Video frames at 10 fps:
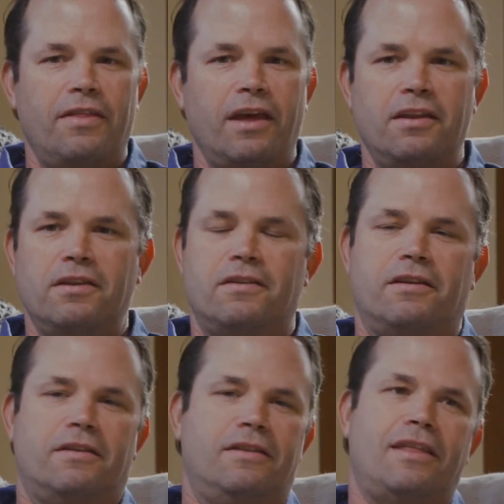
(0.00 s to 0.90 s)

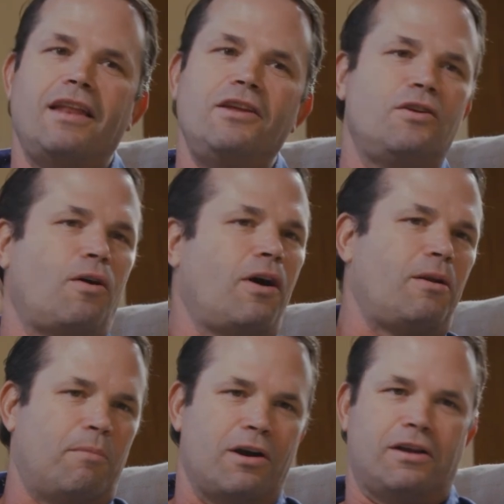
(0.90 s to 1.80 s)
then you know how to
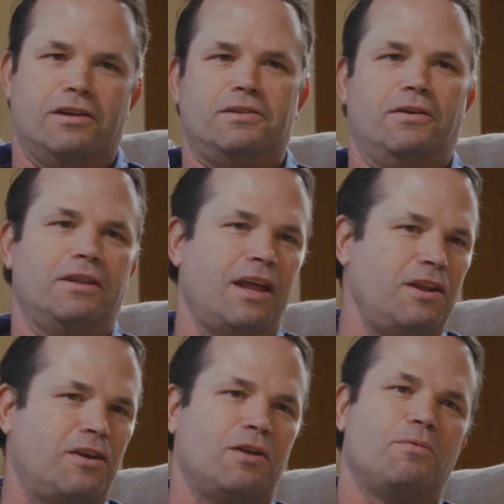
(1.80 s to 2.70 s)
market to it. And then
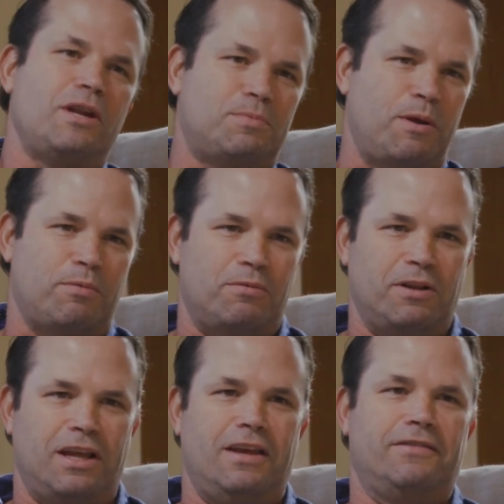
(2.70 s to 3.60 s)
you can reach people
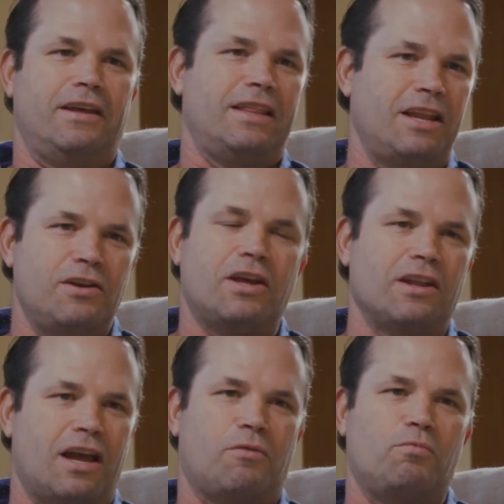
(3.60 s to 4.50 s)
really easily. And then you can
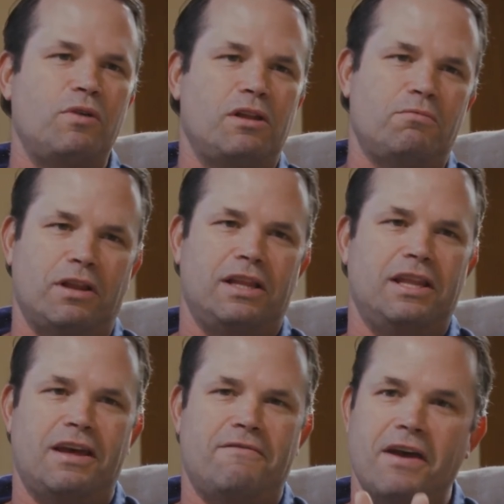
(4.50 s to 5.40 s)
really, really
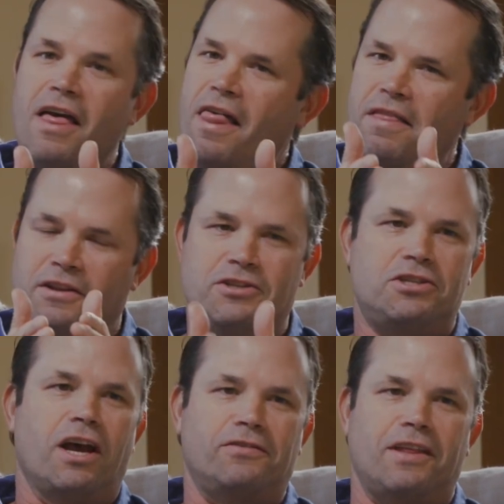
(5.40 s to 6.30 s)
live
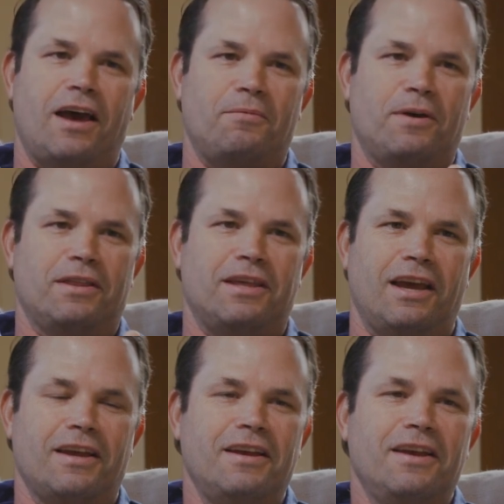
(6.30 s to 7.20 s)
just that one
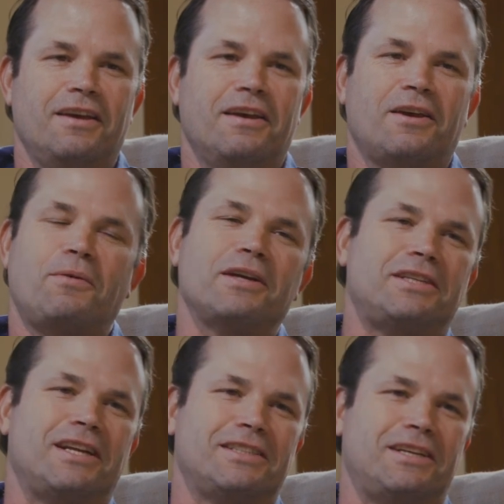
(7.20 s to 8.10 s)
thing.
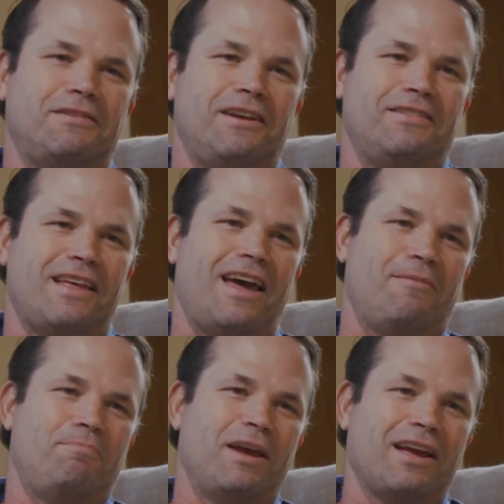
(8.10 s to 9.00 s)
Question is that a
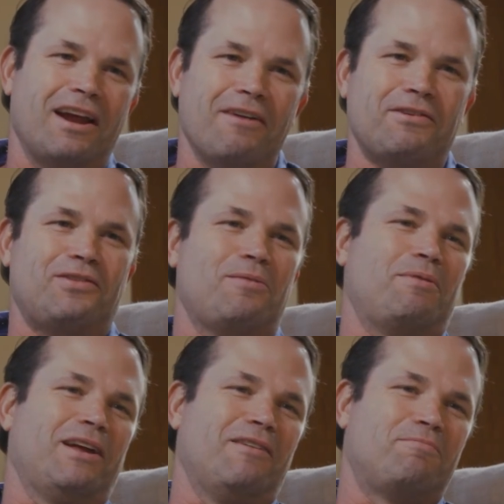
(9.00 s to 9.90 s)
big enough? Is there a
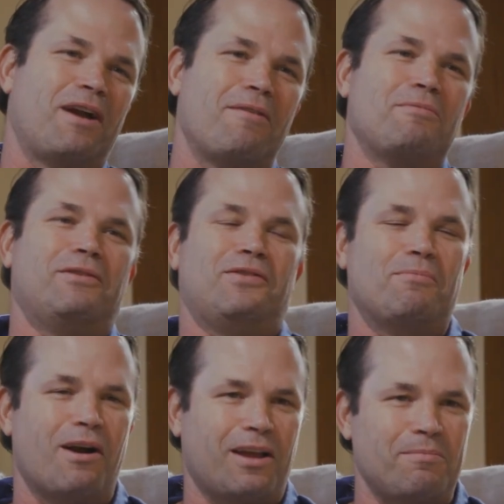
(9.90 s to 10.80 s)
big enough problem? Is the
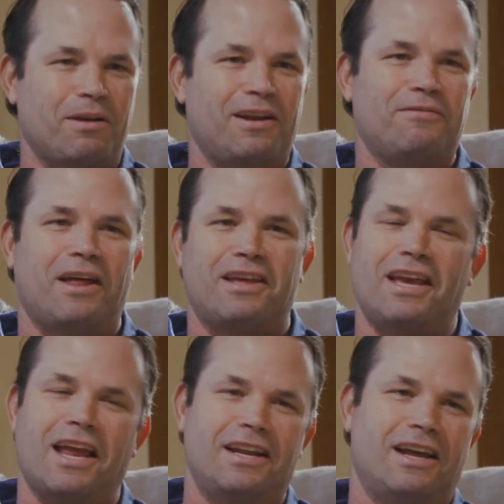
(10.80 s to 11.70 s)
market big enough? You
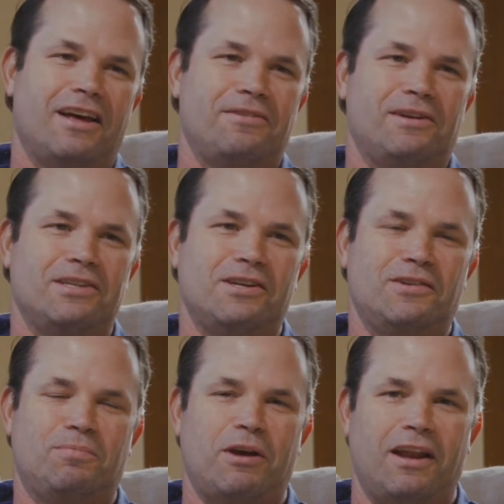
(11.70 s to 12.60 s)
get into other
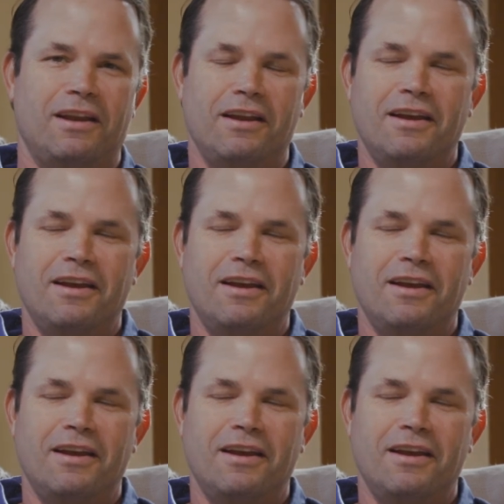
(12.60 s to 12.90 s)
issues, but